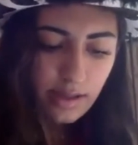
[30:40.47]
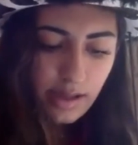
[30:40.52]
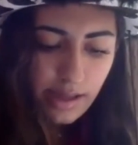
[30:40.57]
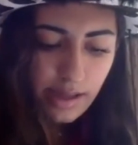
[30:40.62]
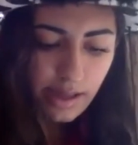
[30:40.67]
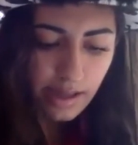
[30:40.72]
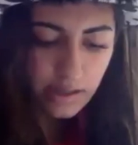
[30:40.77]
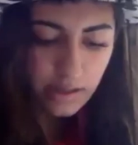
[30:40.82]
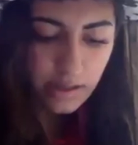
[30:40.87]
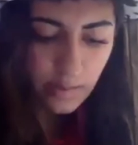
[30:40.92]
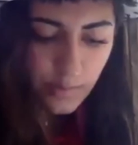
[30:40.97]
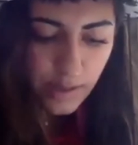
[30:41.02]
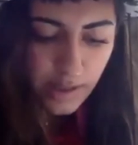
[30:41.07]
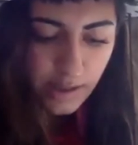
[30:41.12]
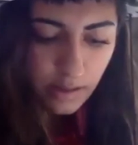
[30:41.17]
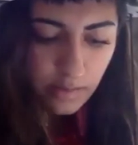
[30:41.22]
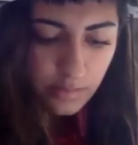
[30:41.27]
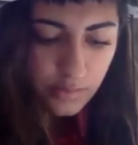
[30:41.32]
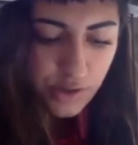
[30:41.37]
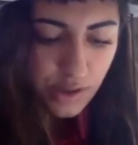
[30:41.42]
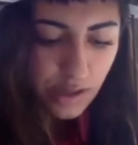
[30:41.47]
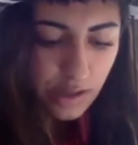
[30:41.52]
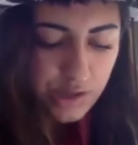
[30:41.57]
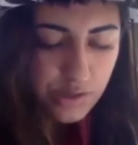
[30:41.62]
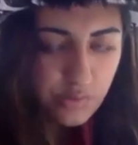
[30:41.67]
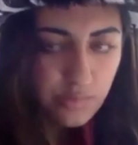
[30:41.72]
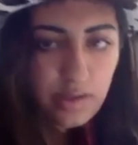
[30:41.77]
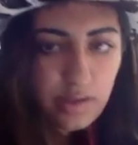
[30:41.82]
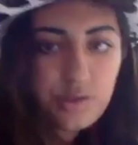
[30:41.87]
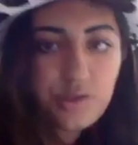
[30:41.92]
and pick up trash
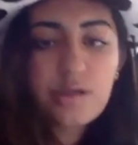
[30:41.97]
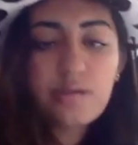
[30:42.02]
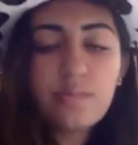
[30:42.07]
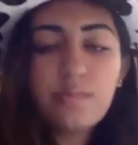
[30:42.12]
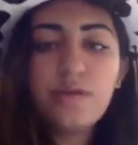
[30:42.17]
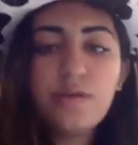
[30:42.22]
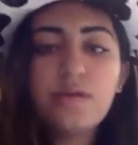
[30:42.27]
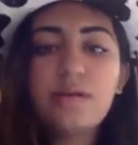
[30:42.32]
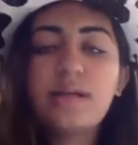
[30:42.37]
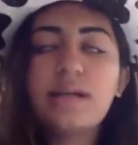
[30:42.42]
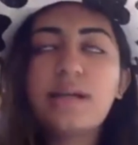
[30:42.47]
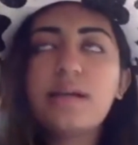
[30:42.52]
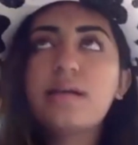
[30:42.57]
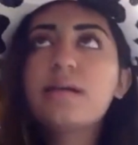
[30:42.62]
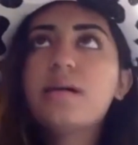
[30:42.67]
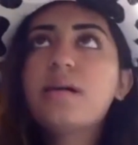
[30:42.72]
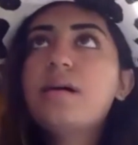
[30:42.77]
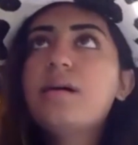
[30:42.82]
around your community.